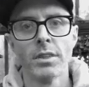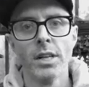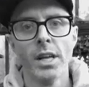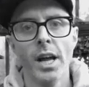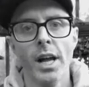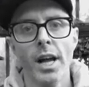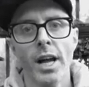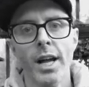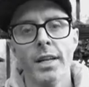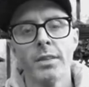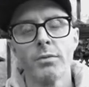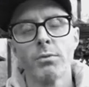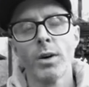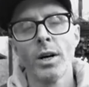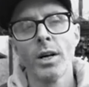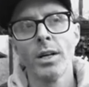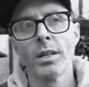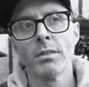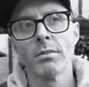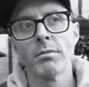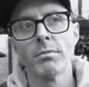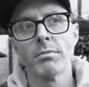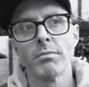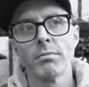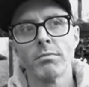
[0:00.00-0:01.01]
And
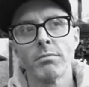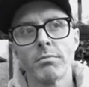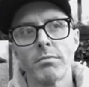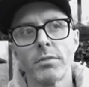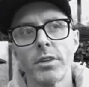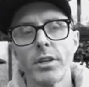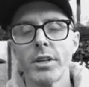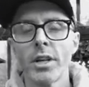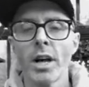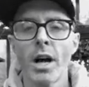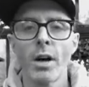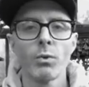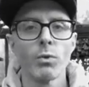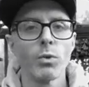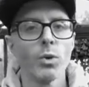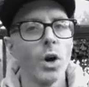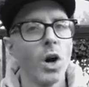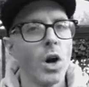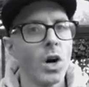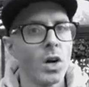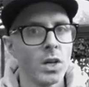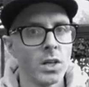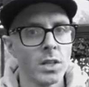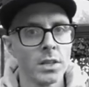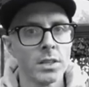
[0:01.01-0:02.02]
while they're not
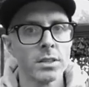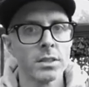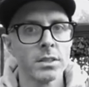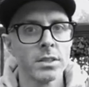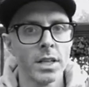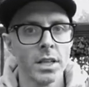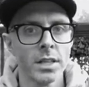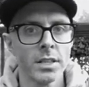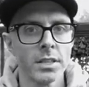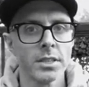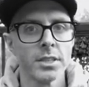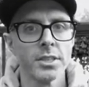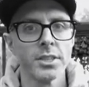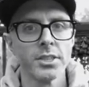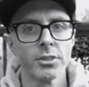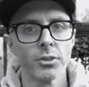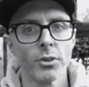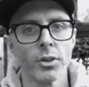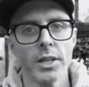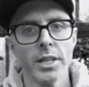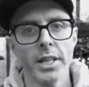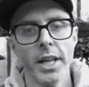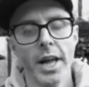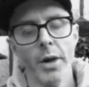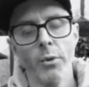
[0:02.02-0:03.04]
wrong telling the
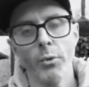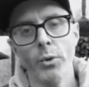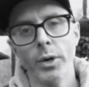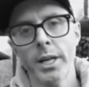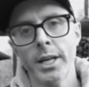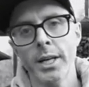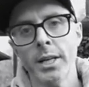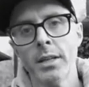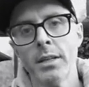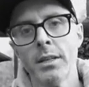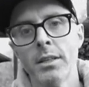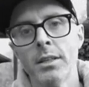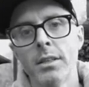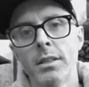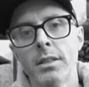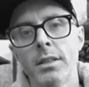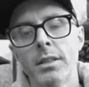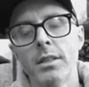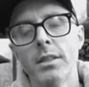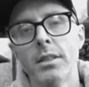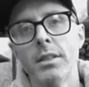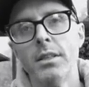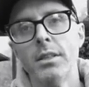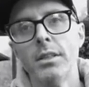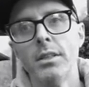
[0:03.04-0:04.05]
story that way,
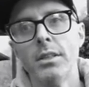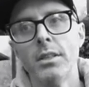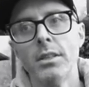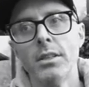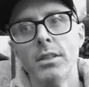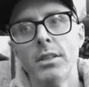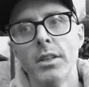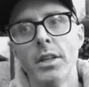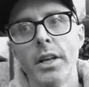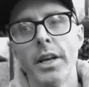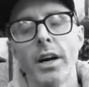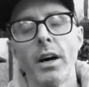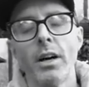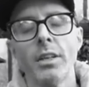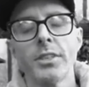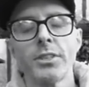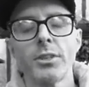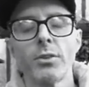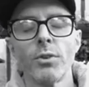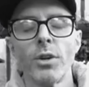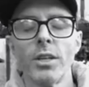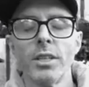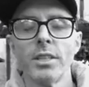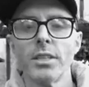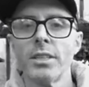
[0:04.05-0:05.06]
they also
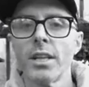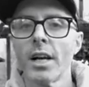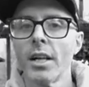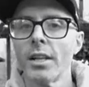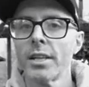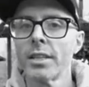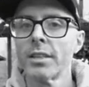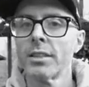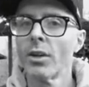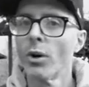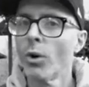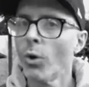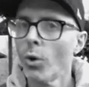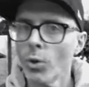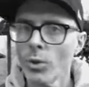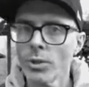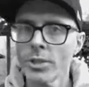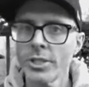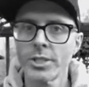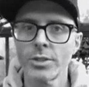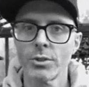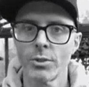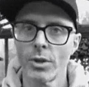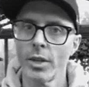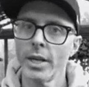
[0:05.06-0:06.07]
aren't telling the whole
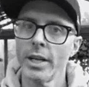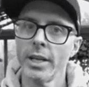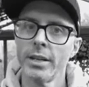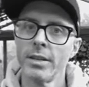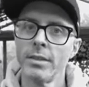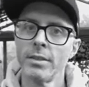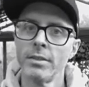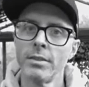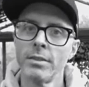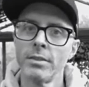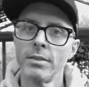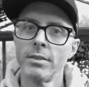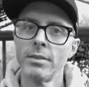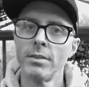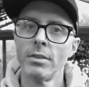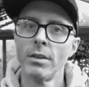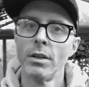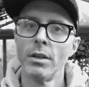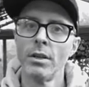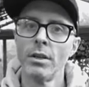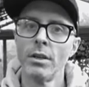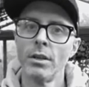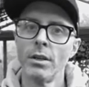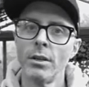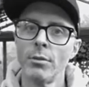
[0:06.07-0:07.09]
story.
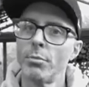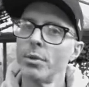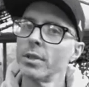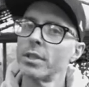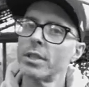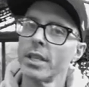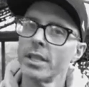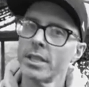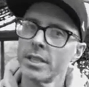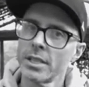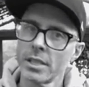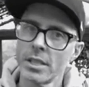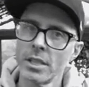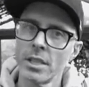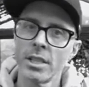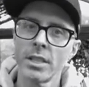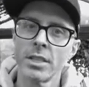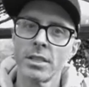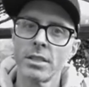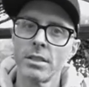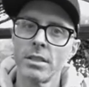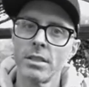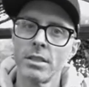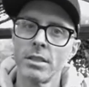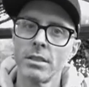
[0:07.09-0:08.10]
But then
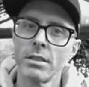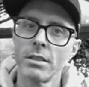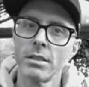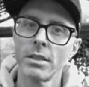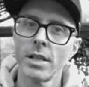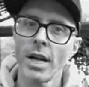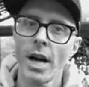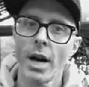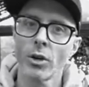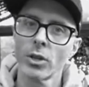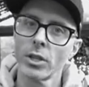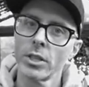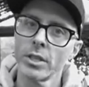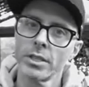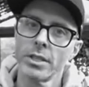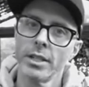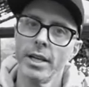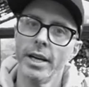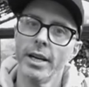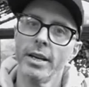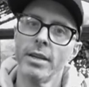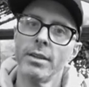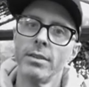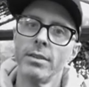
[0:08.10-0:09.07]
again, how could they?